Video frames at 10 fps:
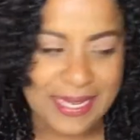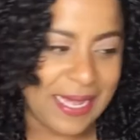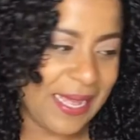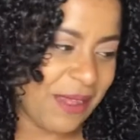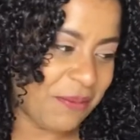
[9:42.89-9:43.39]

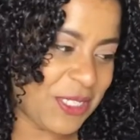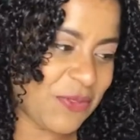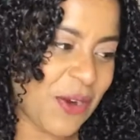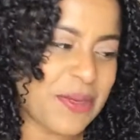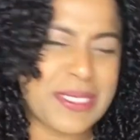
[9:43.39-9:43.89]
As
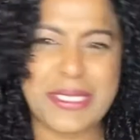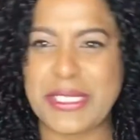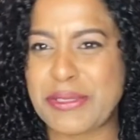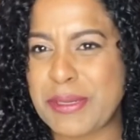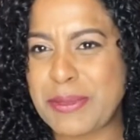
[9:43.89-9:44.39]
far as the
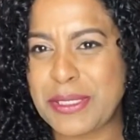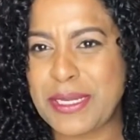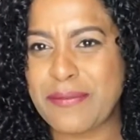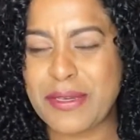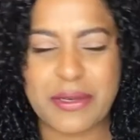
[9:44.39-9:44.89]
description
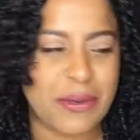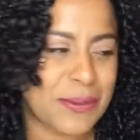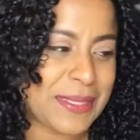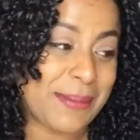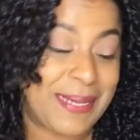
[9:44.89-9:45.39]
of it
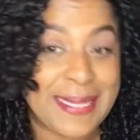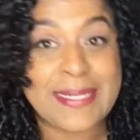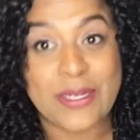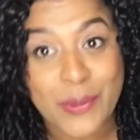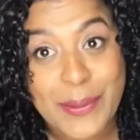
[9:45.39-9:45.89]
goes, I mean, it's
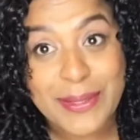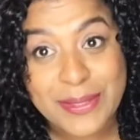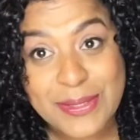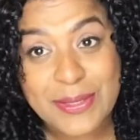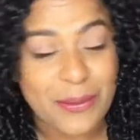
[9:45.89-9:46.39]
an oil.
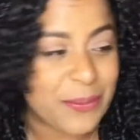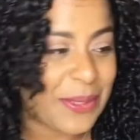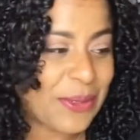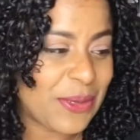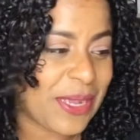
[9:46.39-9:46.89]
So when
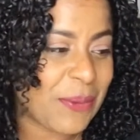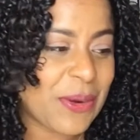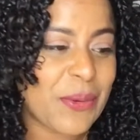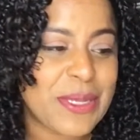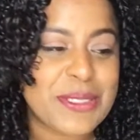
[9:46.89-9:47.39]
you look at what
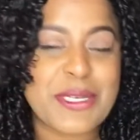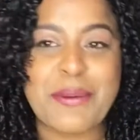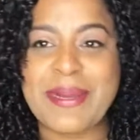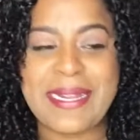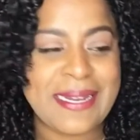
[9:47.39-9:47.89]
oils
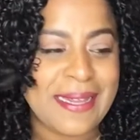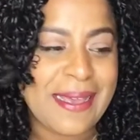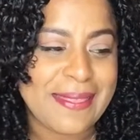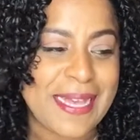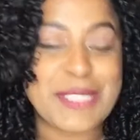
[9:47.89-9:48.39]
go in it,
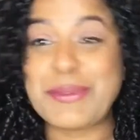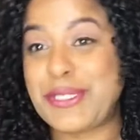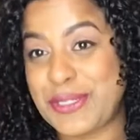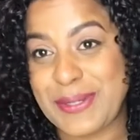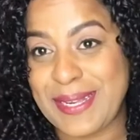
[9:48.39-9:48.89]
that's what
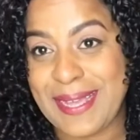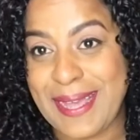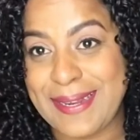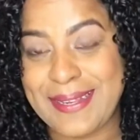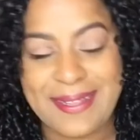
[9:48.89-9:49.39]
you're gonna get.